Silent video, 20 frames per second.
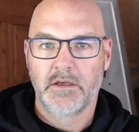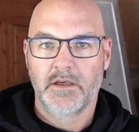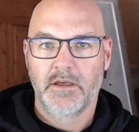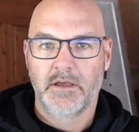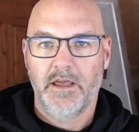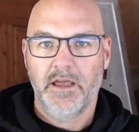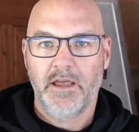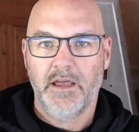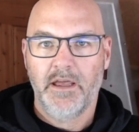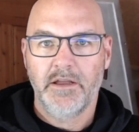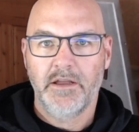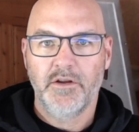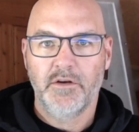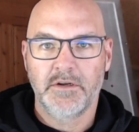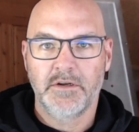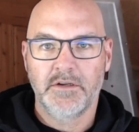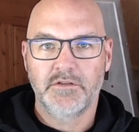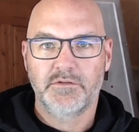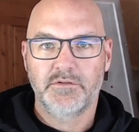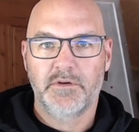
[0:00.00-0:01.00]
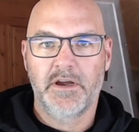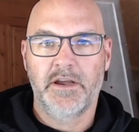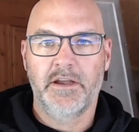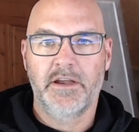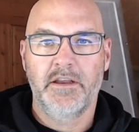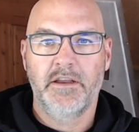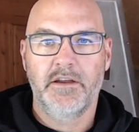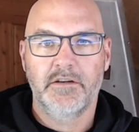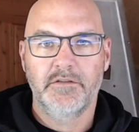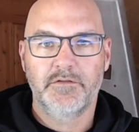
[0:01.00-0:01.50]
Hey, how you doing? It's Ryan
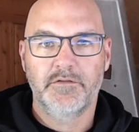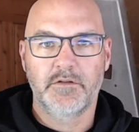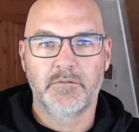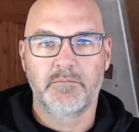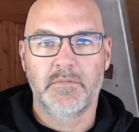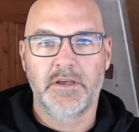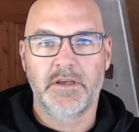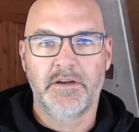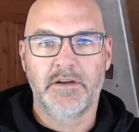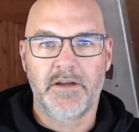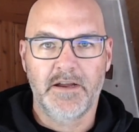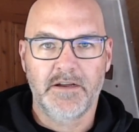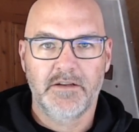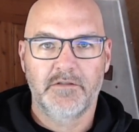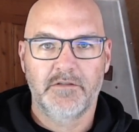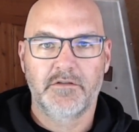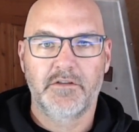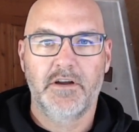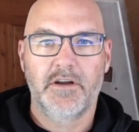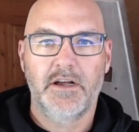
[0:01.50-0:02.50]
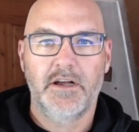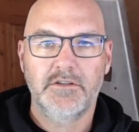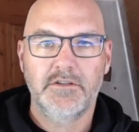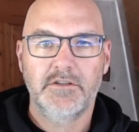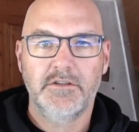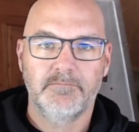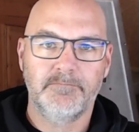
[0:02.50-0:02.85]
here from Interactive Garage.